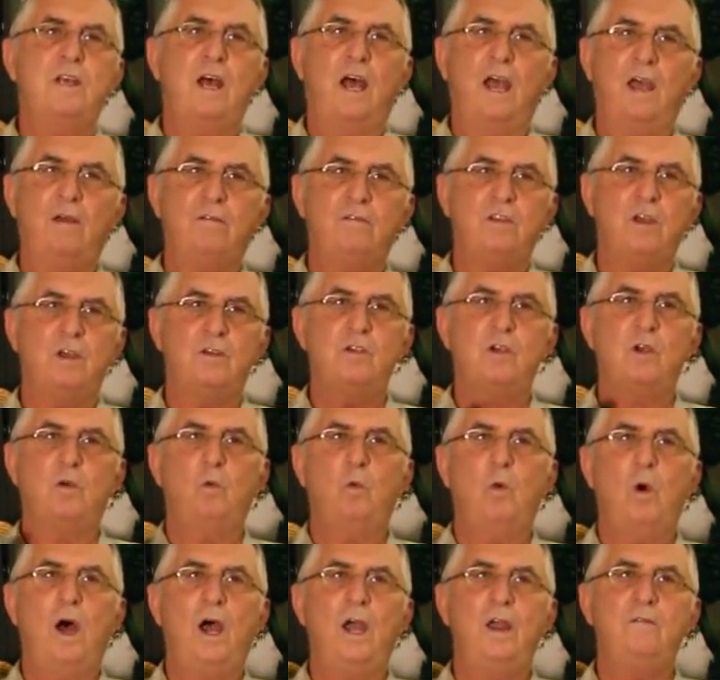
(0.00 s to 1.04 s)
I have such a
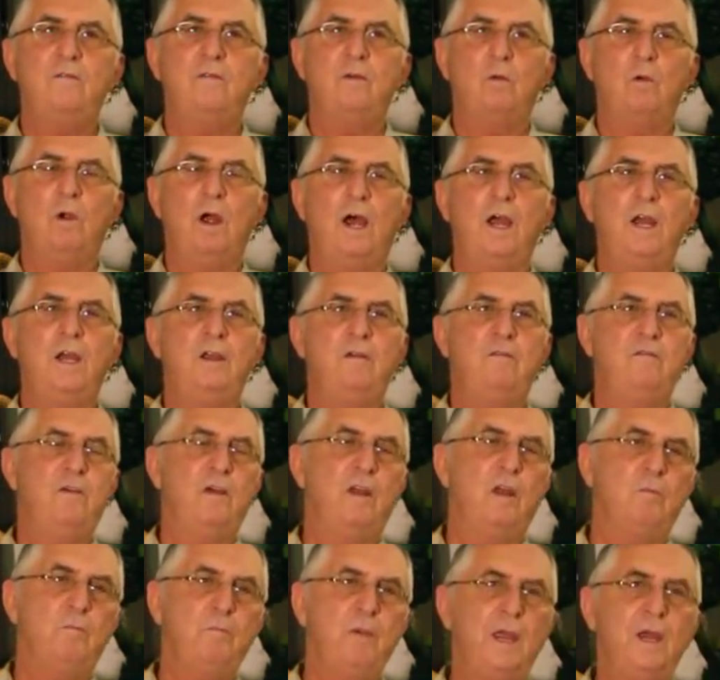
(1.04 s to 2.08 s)
wide variety,
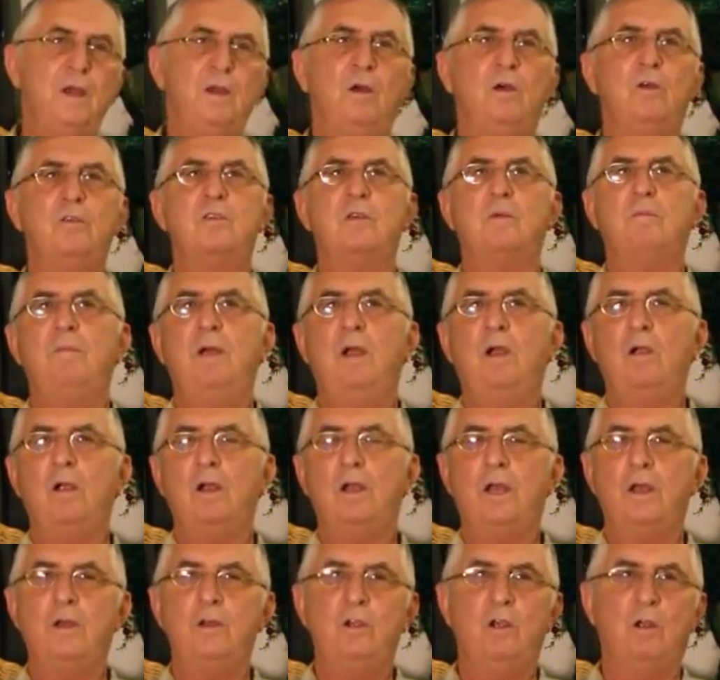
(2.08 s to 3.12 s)
Filipinos,
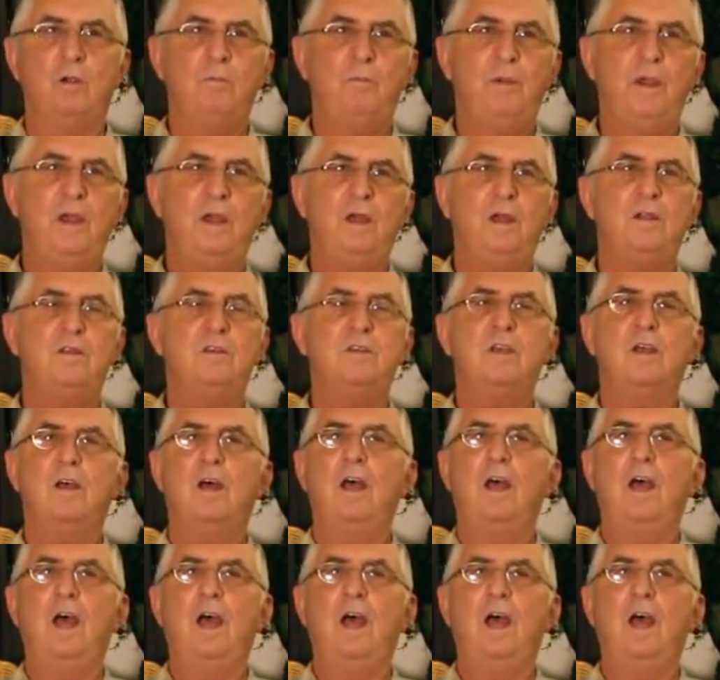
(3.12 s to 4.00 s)
American, Europeans,